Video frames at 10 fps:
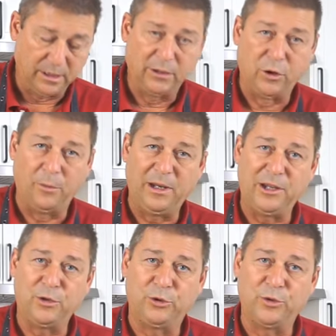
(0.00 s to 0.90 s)
Normally
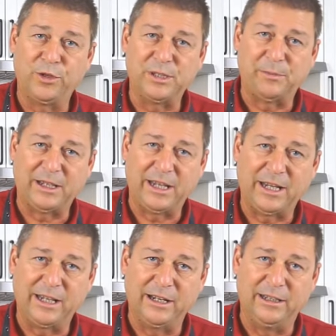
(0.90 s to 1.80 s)
you do this by
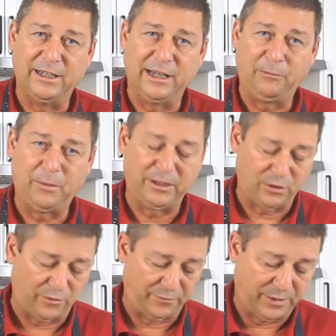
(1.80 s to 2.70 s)
taking a little bit
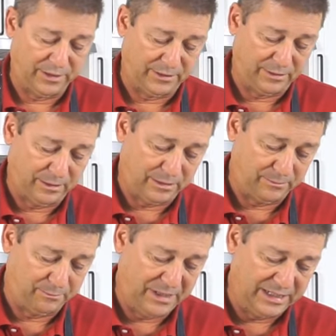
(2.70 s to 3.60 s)
of the
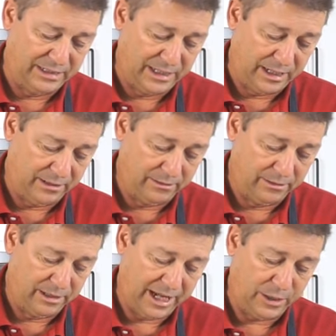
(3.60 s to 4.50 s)
beaten
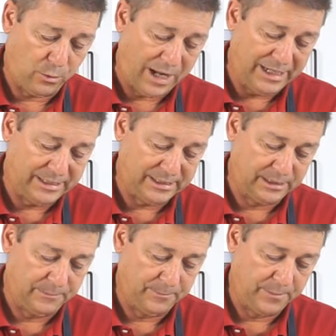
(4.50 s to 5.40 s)
egg
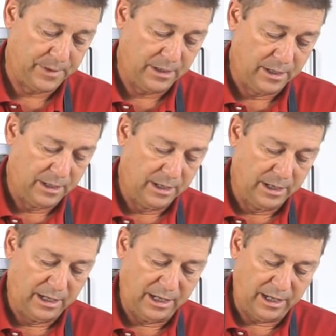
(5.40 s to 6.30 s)
whites
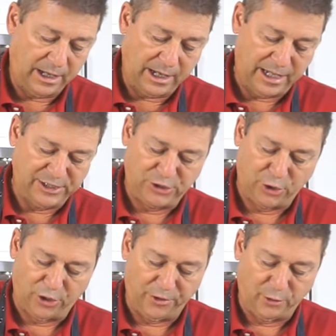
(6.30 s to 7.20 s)
and
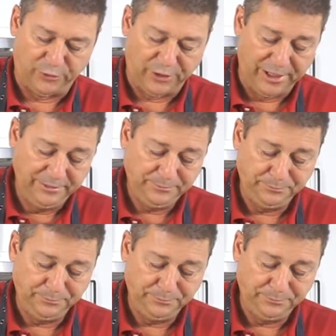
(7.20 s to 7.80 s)
stir those in.